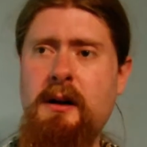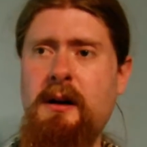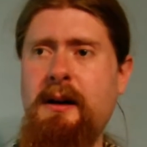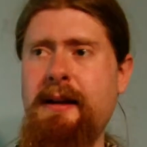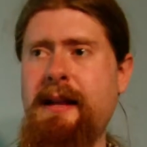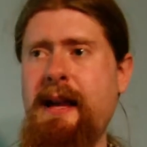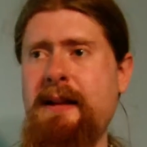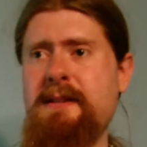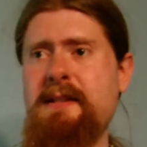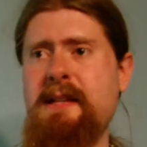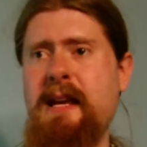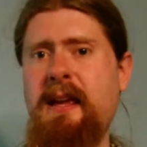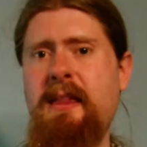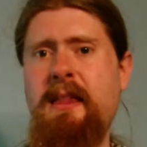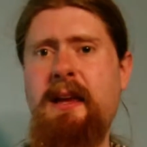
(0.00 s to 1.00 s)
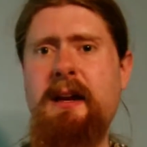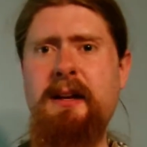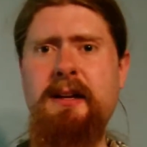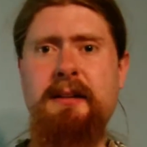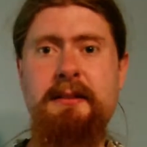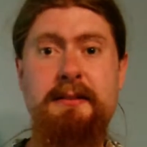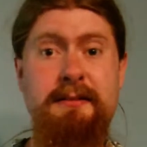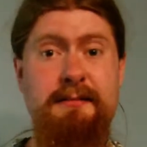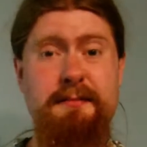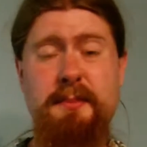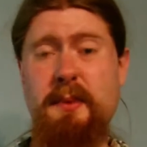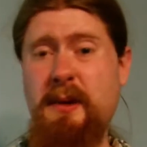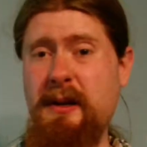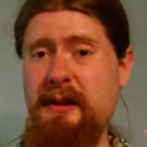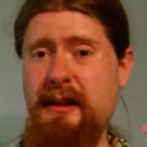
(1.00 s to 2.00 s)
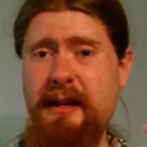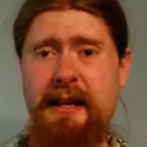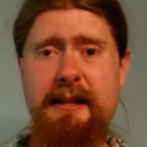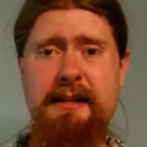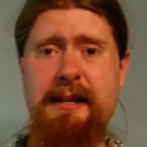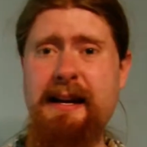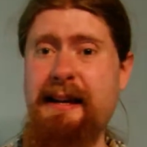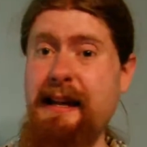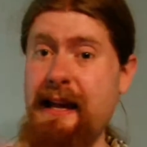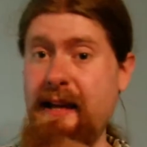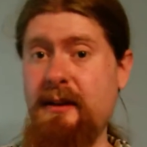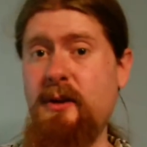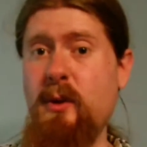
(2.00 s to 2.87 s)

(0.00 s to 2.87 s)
against anything, I could, again,